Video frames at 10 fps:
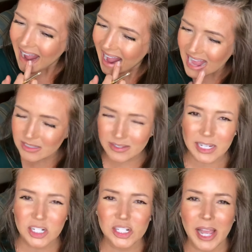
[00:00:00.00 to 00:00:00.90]
is like a
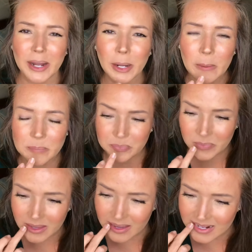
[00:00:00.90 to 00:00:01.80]
shadow,
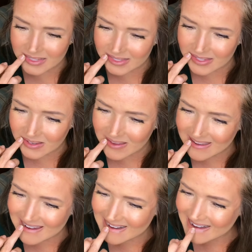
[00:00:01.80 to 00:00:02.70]
and you
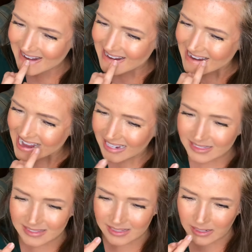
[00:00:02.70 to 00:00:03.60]
can't
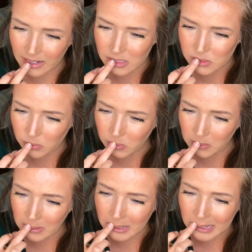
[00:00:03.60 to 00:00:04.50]
see an actual
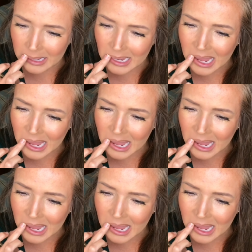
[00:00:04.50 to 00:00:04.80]
line.